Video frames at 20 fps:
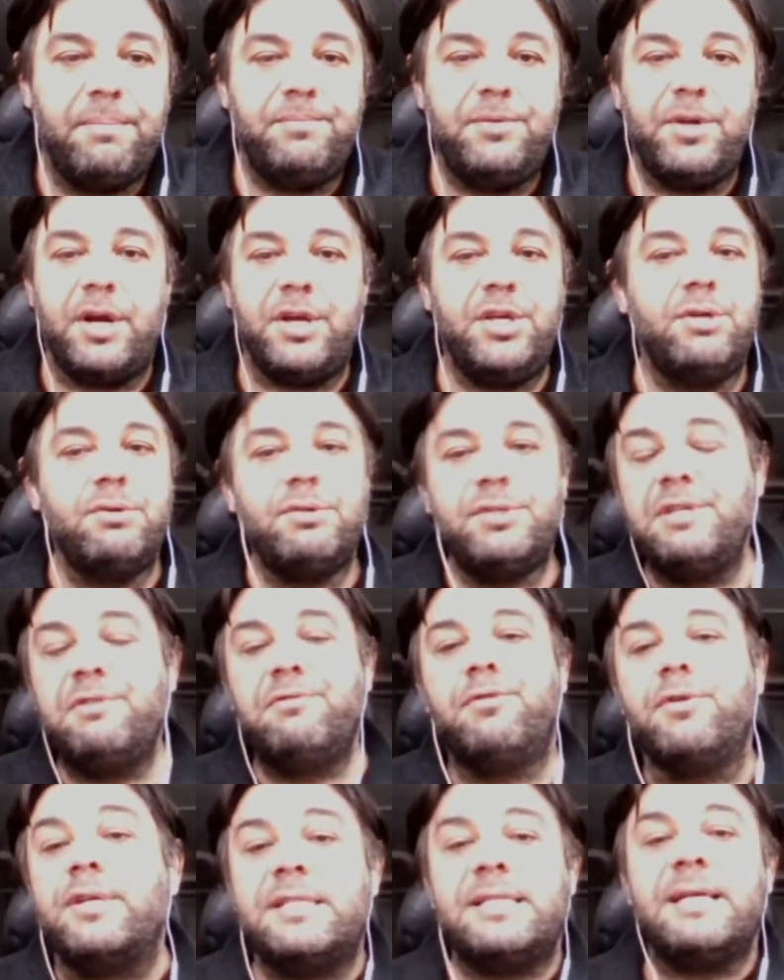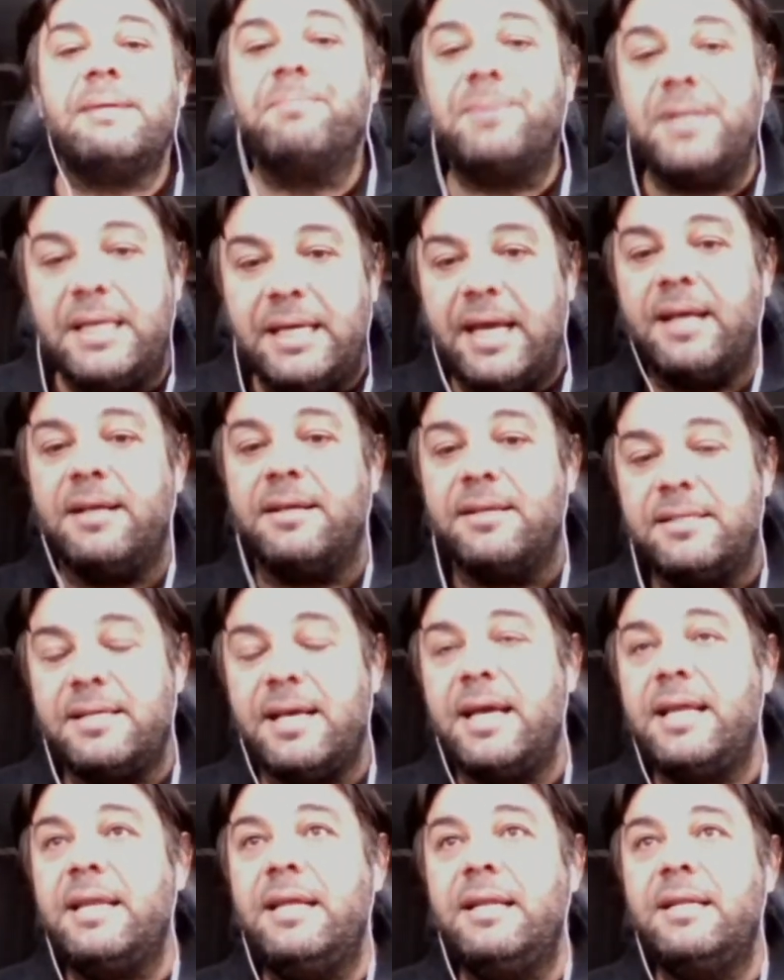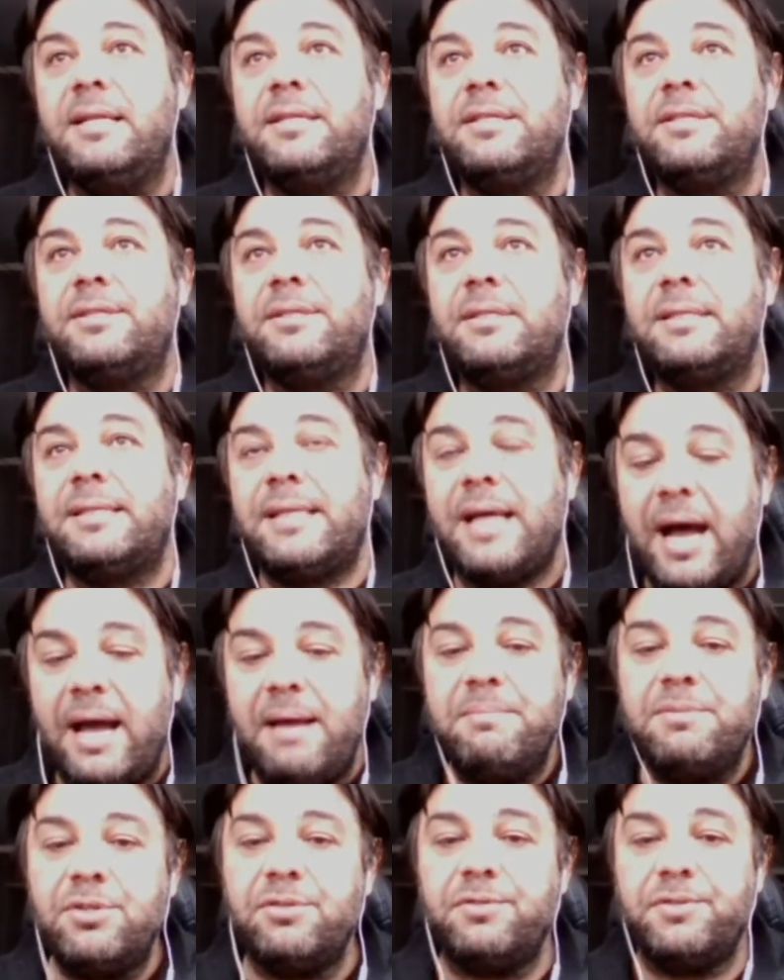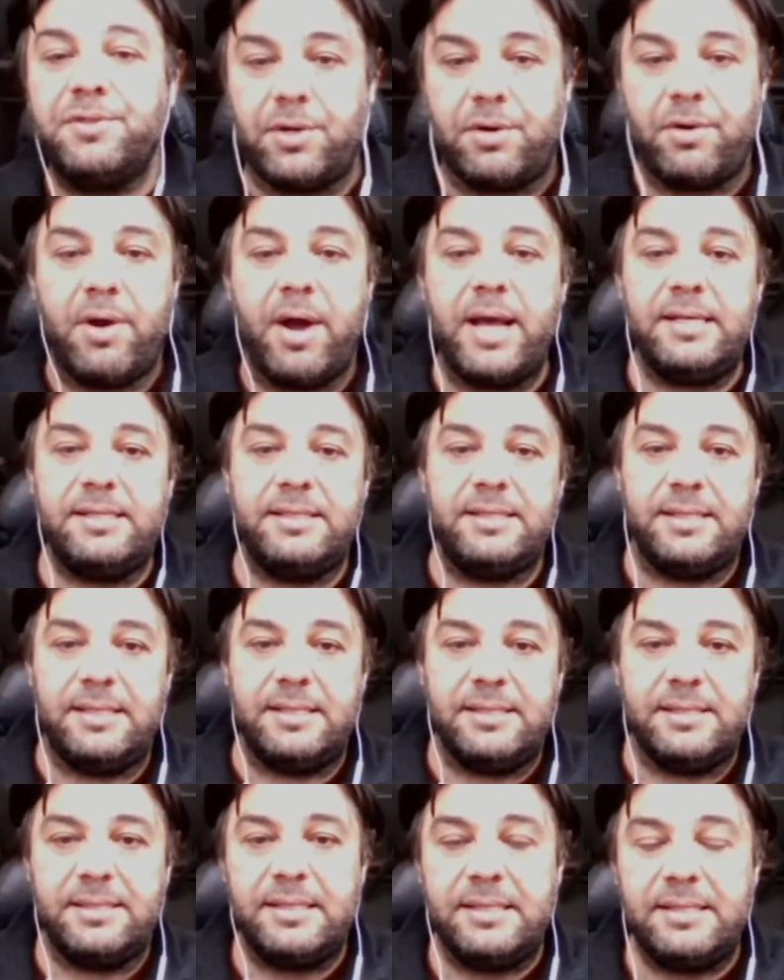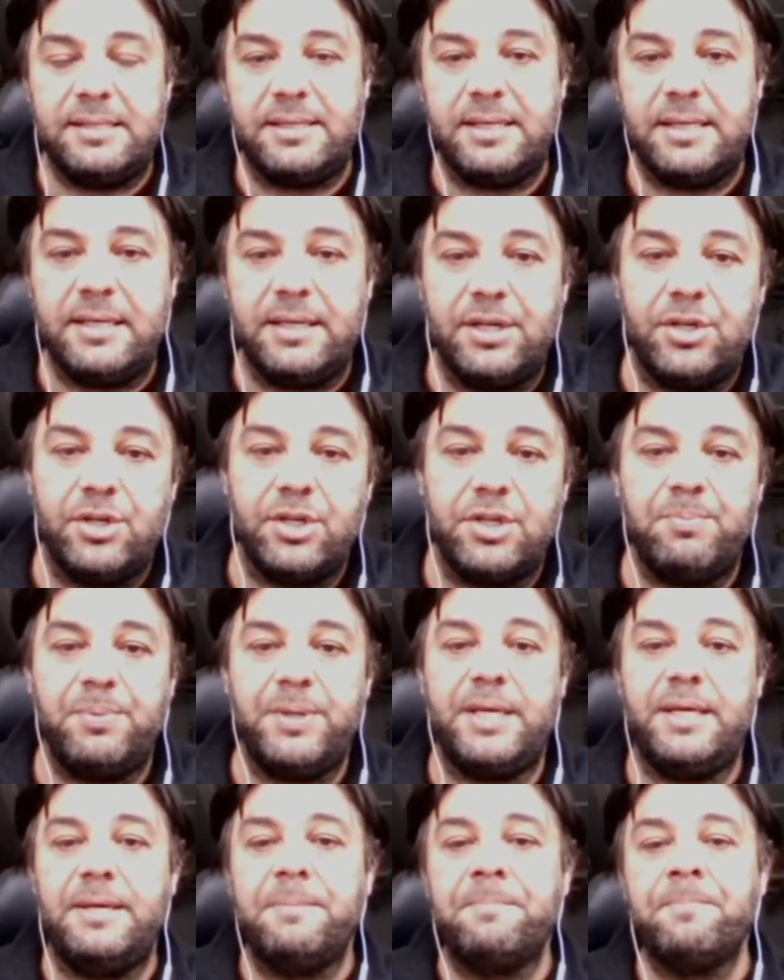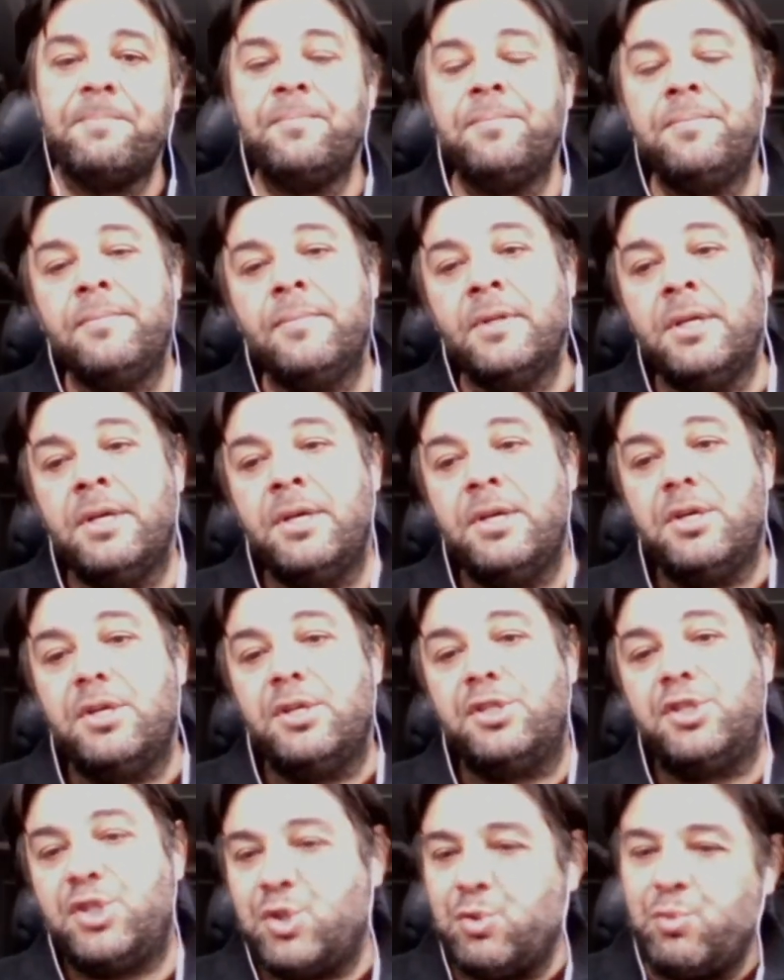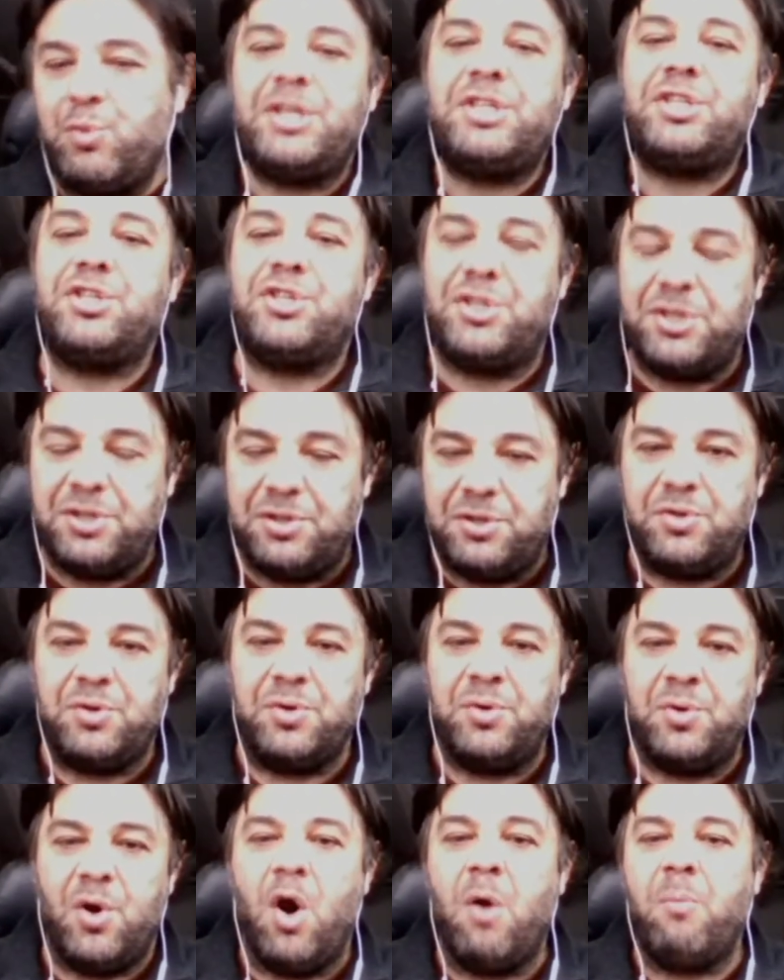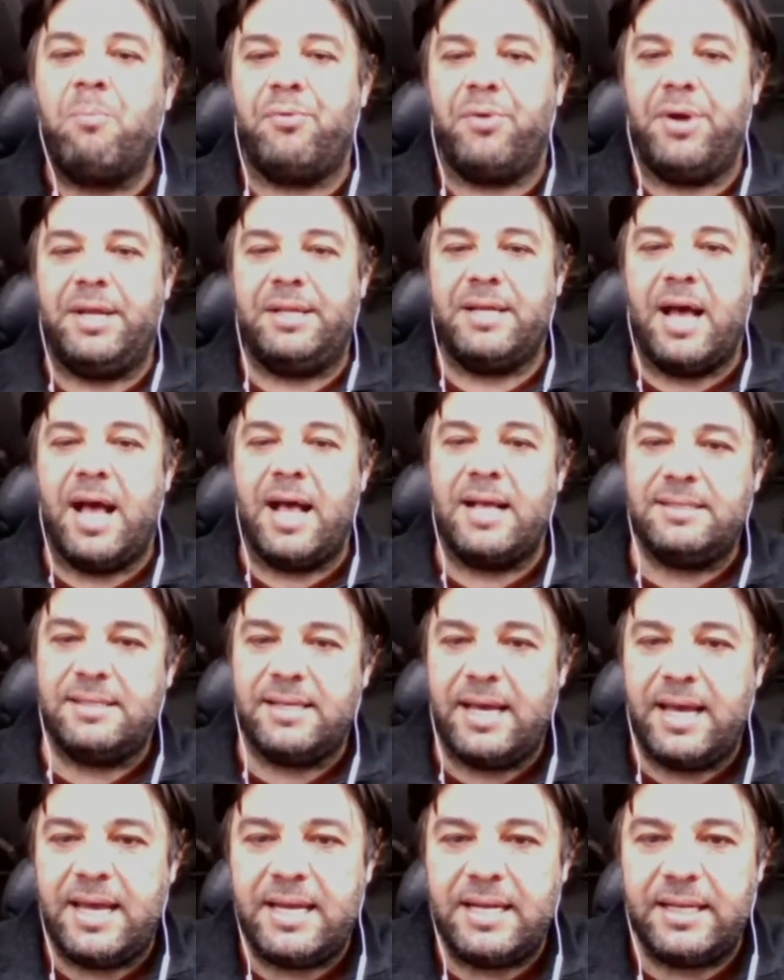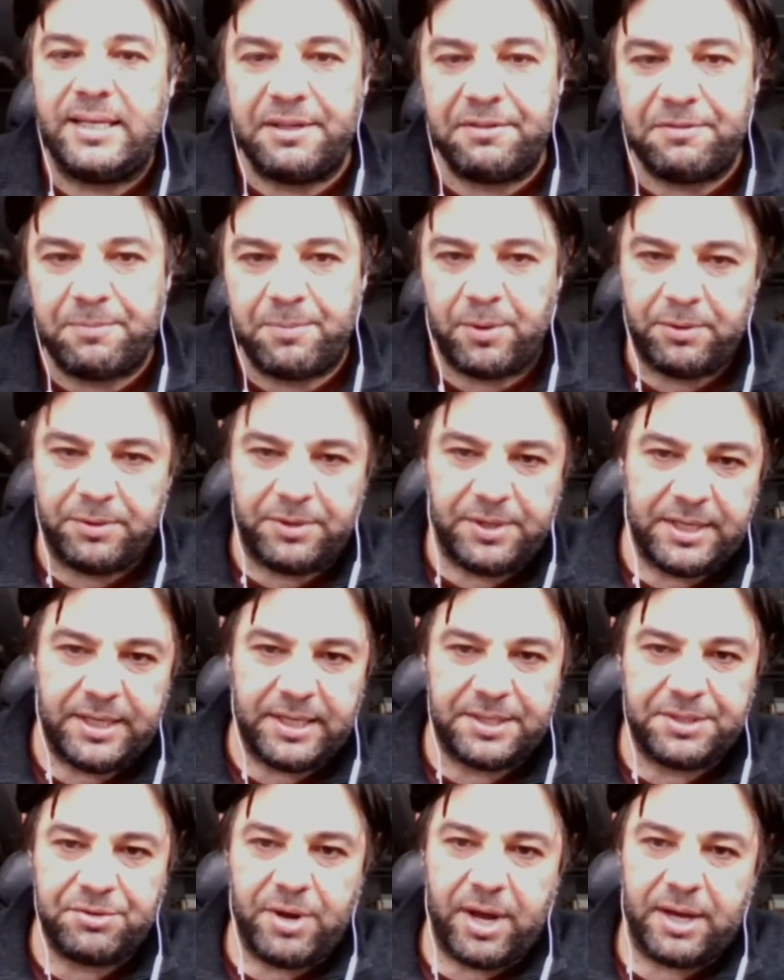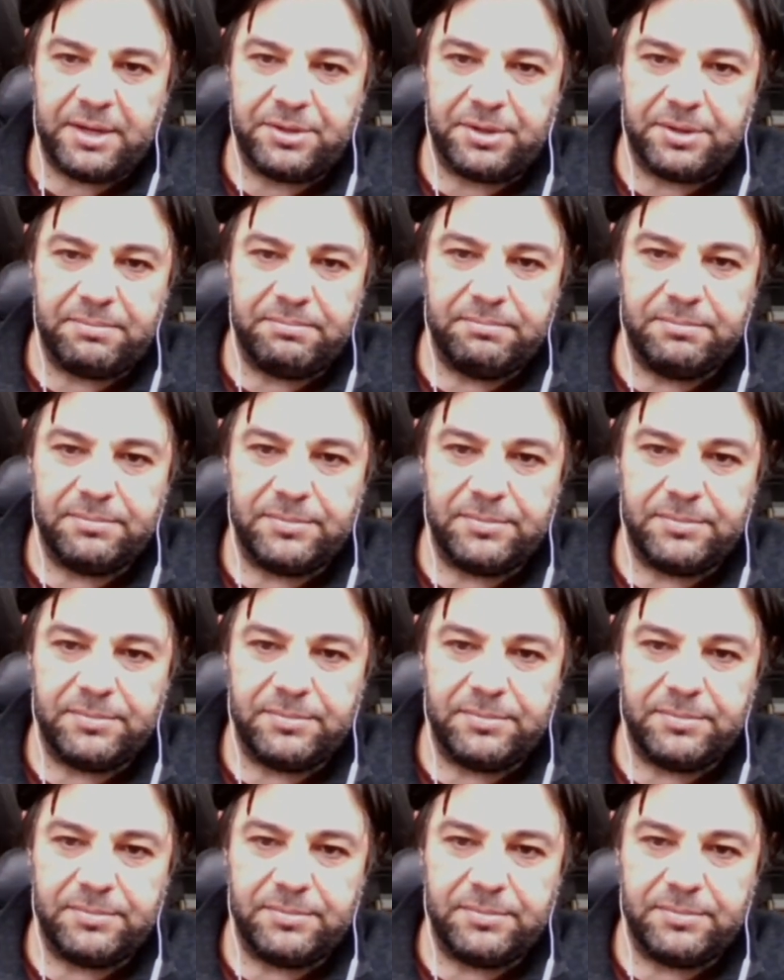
using for something else. And in times of crisis, this thing could be switched to operate as a leaf protein extractor.